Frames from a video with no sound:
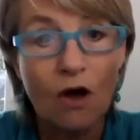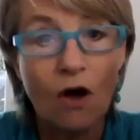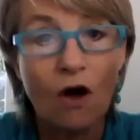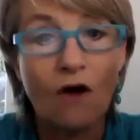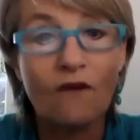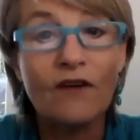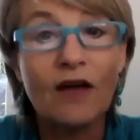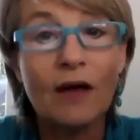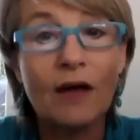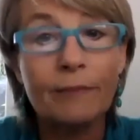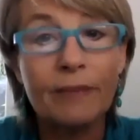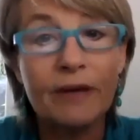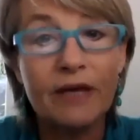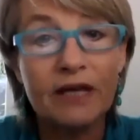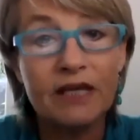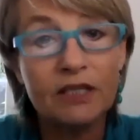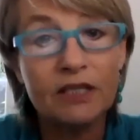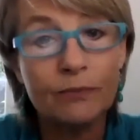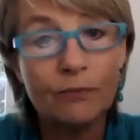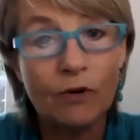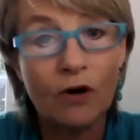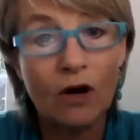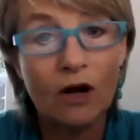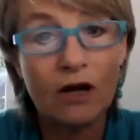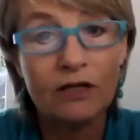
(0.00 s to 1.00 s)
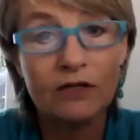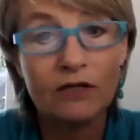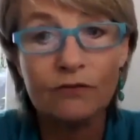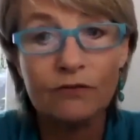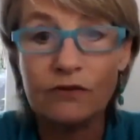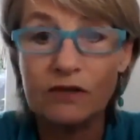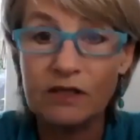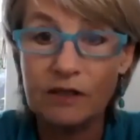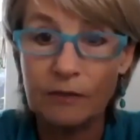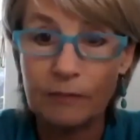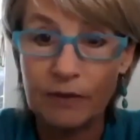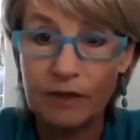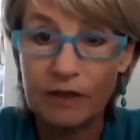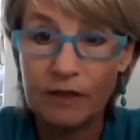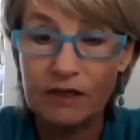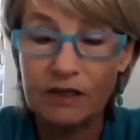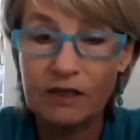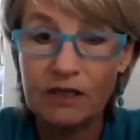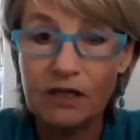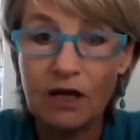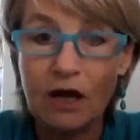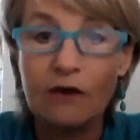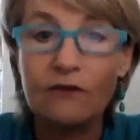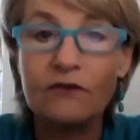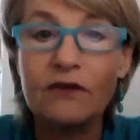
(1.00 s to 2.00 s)
of our Peace Prize
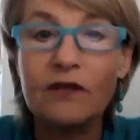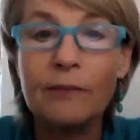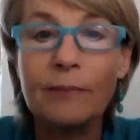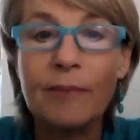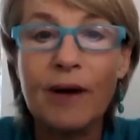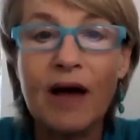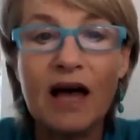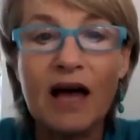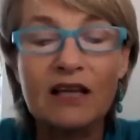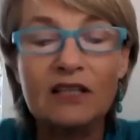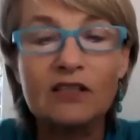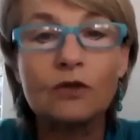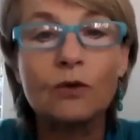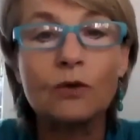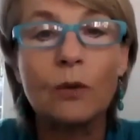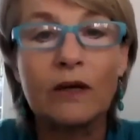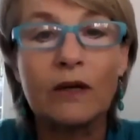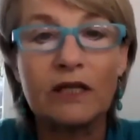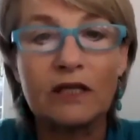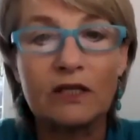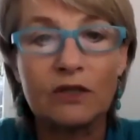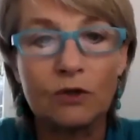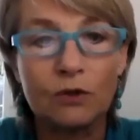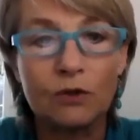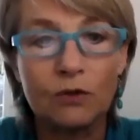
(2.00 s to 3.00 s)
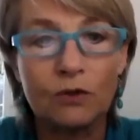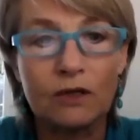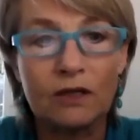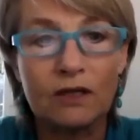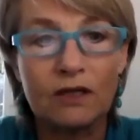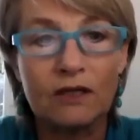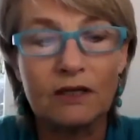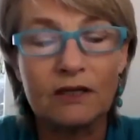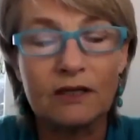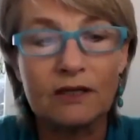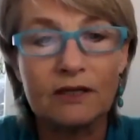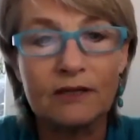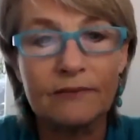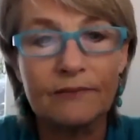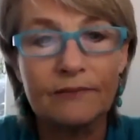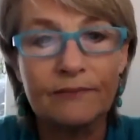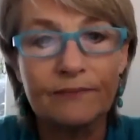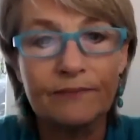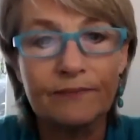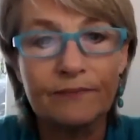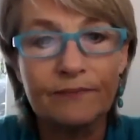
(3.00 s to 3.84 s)
recipients over the past 22 years.